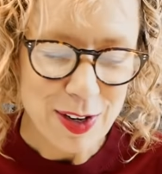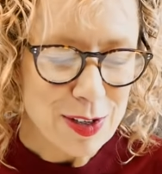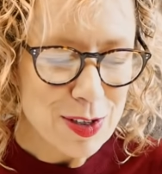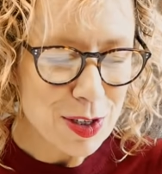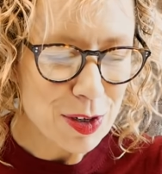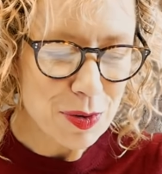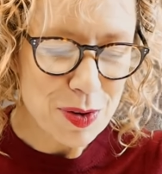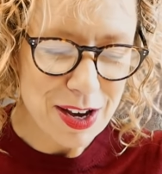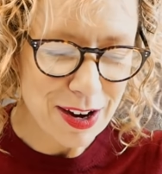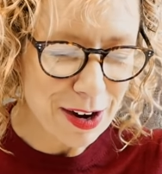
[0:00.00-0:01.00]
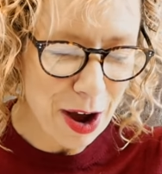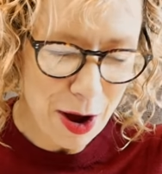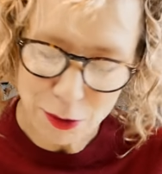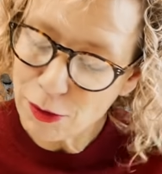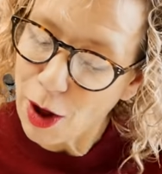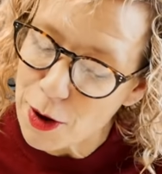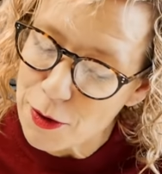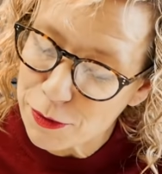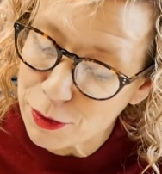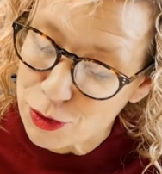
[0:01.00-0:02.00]
Too young,
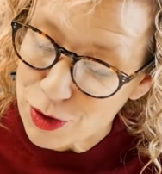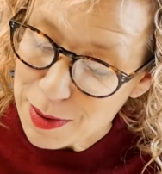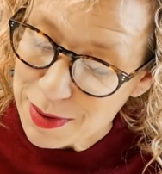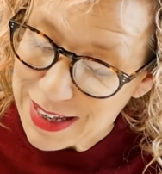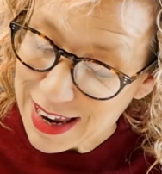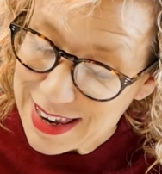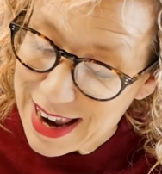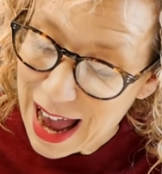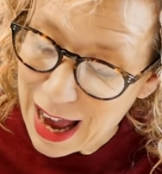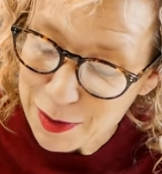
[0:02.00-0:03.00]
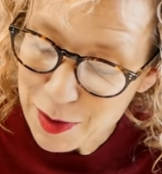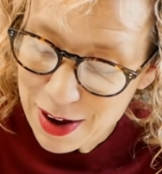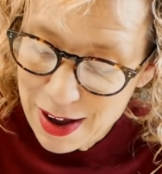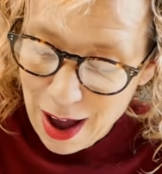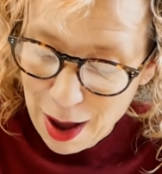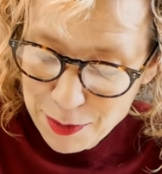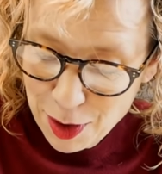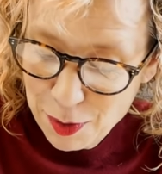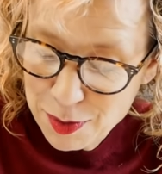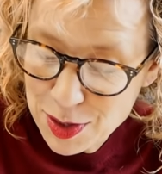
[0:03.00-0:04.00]
hopeful dreamers. And now I'm
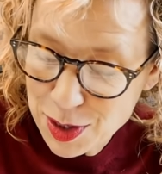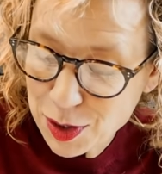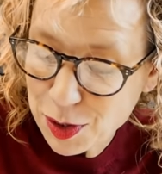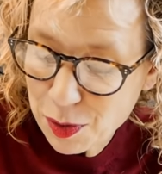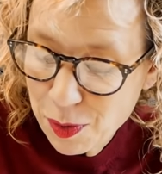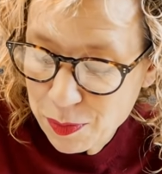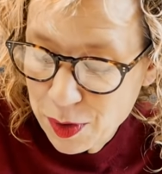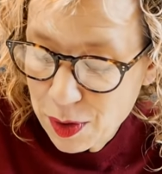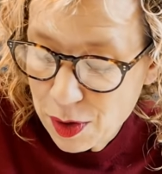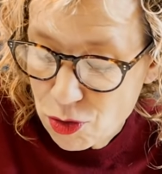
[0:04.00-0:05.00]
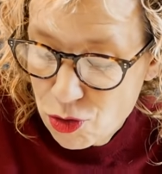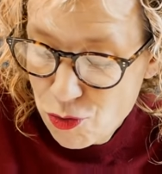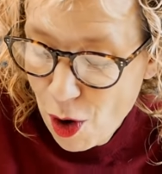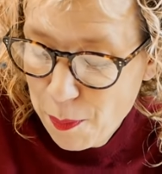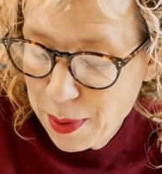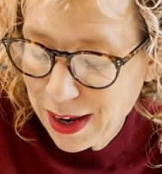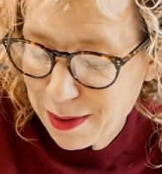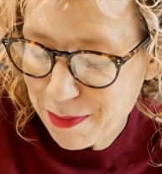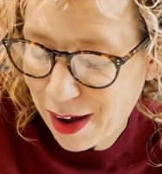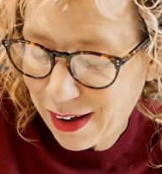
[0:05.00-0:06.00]
going to drop in
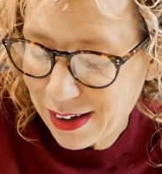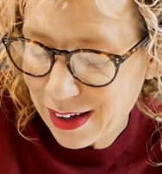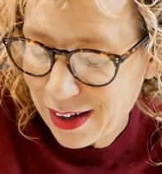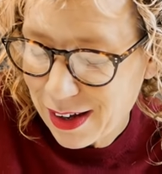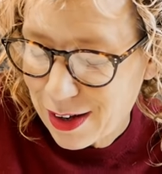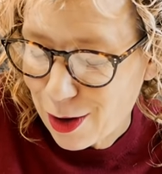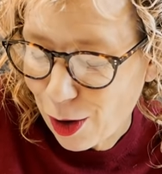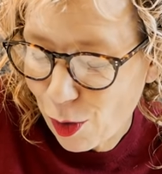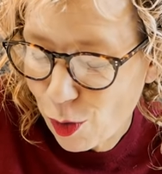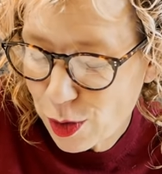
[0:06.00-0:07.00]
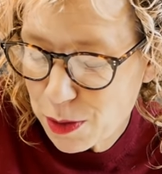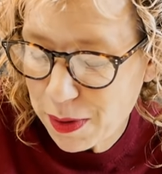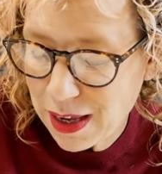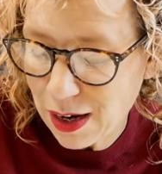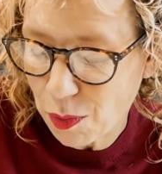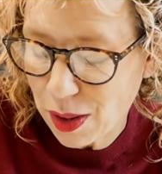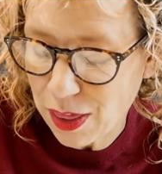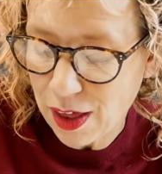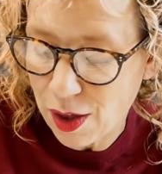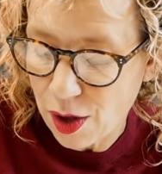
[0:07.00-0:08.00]
my clause, beginning with
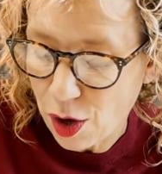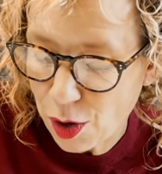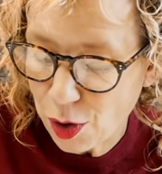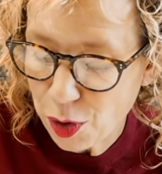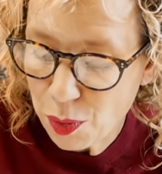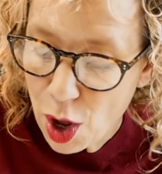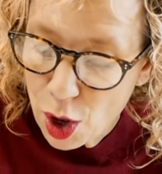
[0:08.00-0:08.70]
who